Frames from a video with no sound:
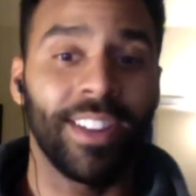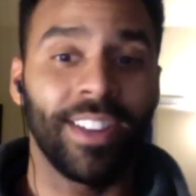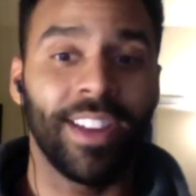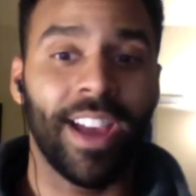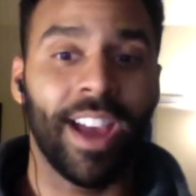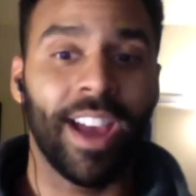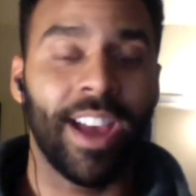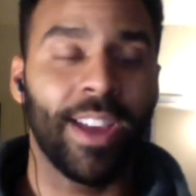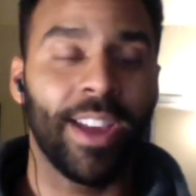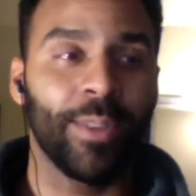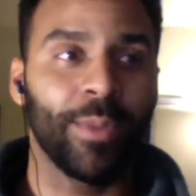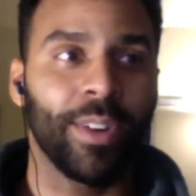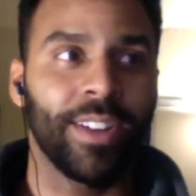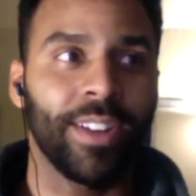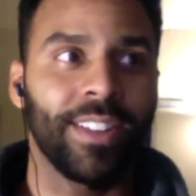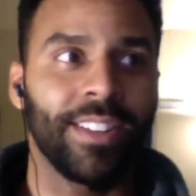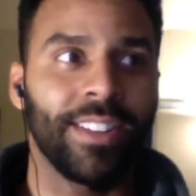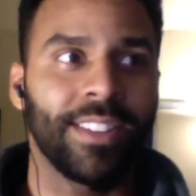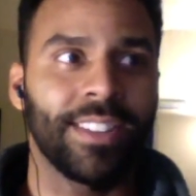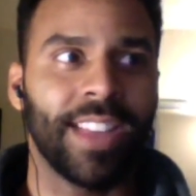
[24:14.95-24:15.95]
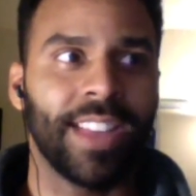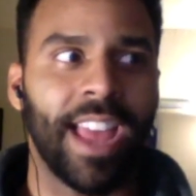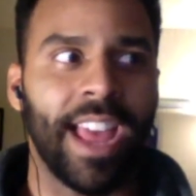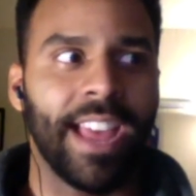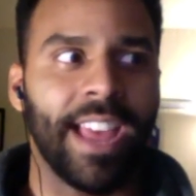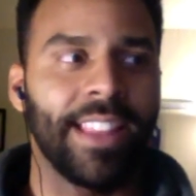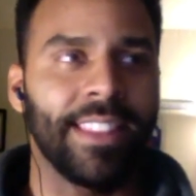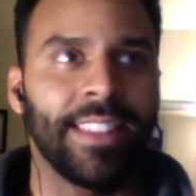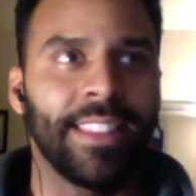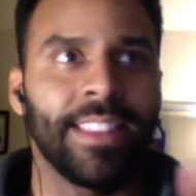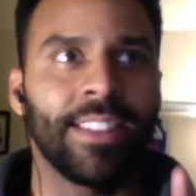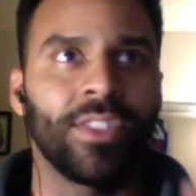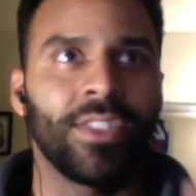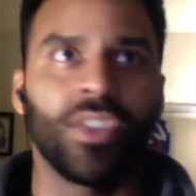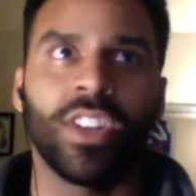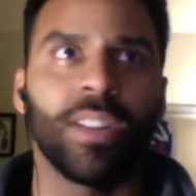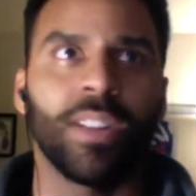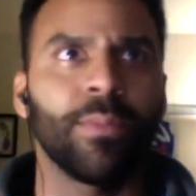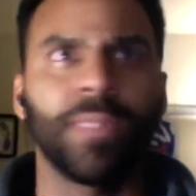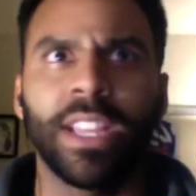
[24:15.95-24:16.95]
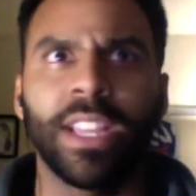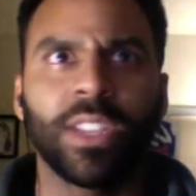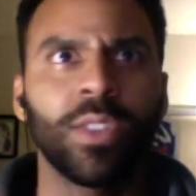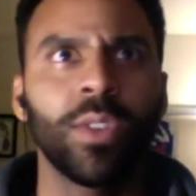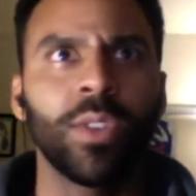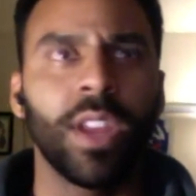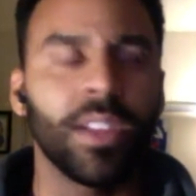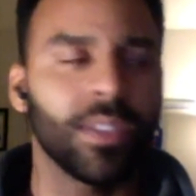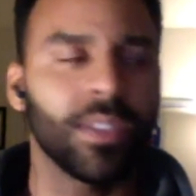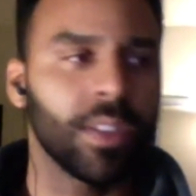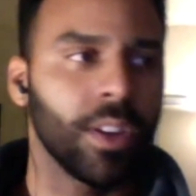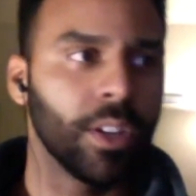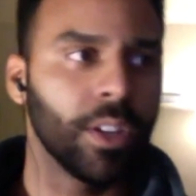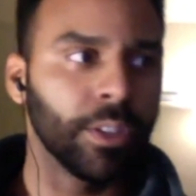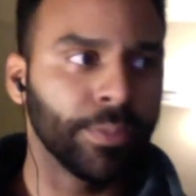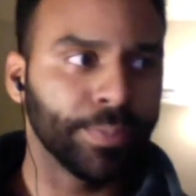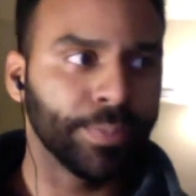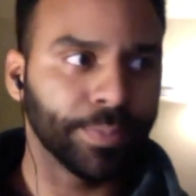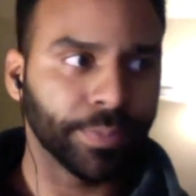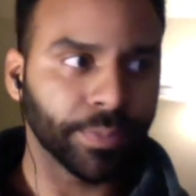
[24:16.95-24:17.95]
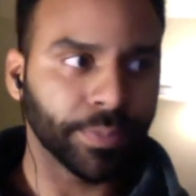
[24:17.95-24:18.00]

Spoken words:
I was at the gym like 2 days ago.